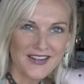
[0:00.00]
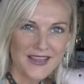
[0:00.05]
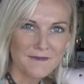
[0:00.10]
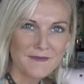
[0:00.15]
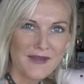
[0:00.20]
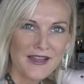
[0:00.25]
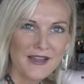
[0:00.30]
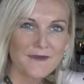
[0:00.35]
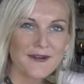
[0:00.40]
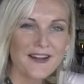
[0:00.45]
at
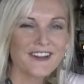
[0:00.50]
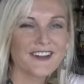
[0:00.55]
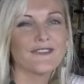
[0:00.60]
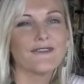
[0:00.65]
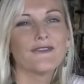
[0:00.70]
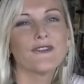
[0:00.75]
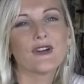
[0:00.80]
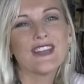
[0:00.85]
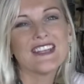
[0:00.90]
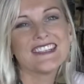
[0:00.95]
mile marker
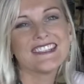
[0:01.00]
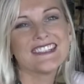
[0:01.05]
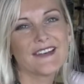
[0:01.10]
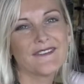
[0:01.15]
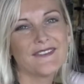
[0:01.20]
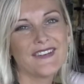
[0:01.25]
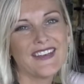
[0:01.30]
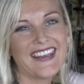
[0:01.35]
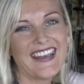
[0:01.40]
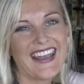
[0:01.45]

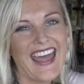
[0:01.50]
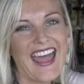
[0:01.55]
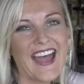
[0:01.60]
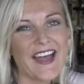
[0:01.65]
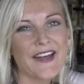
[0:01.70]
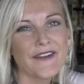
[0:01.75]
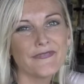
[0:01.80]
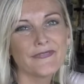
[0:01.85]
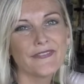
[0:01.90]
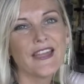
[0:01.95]
forty-seven and a
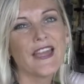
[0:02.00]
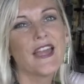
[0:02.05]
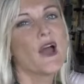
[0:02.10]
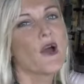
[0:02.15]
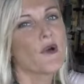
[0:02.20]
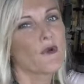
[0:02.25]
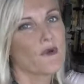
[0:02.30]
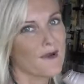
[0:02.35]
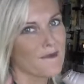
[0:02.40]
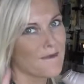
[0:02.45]
half.
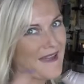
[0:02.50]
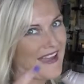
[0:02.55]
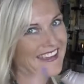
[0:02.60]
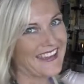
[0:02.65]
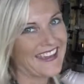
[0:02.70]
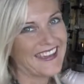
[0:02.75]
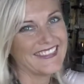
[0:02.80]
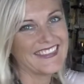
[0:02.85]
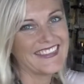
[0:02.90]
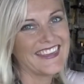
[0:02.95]

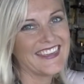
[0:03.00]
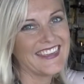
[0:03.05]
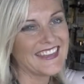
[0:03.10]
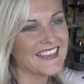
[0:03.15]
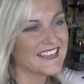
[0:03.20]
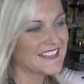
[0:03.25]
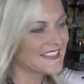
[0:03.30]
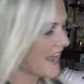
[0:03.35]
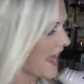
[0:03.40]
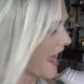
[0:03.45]
Rebecca and the
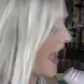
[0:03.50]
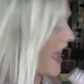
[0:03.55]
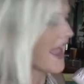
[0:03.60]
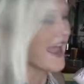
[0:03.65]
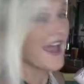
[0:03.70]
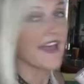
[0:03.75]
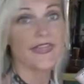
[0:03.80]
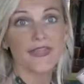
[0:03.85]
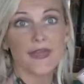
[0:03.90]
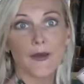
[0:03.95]
Keys
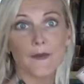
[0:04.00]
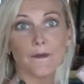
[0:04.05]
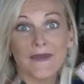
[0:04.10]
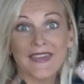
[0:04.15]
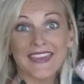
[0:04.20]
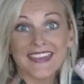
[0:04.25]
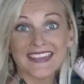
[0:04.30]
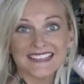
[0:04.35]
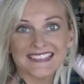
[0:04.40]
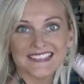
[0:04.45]
and the
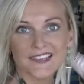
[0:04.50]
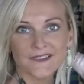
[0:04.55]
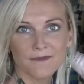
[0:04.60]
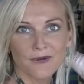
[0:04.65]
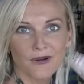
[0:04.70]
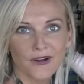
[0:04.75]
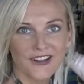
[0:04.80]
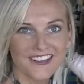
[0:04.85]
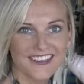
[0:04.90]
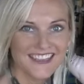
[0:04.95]
Pigs of
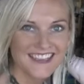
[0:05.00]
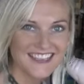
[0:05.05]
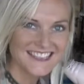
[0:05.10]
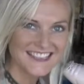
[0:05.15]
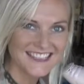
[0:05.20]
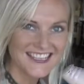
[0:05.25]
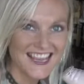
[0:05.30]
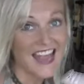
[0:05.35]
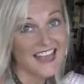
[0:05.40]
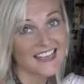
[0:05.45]
Porky's
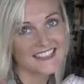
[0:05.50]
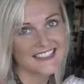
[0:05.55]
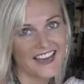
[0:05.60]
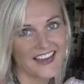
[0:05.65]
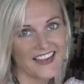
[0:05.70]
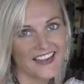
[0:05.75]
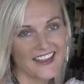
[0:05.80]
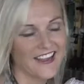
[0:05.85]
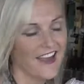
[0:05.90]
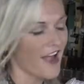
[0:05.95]

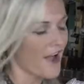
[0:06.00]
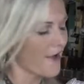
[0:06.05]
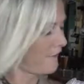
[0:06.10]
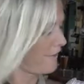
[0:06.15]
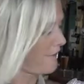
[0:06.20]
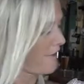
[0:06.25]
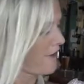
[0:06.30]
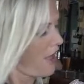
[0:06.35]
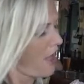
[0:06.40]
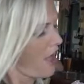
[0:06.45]
signing off
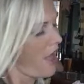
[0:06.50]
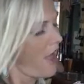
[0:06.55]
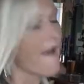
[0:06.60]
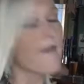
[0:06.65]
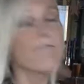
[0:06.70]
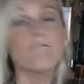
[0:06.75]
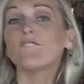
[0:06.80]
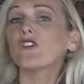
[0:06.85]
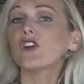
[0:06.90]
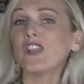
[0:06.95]

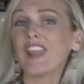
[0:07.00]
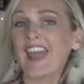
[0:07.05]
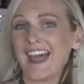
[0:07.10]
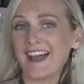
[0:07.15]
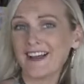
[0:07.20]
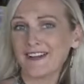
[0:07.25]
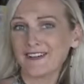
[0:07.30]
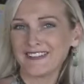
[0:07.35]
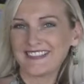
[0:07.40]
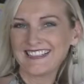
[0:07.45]
for
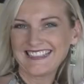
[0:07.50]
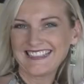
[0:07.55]
now.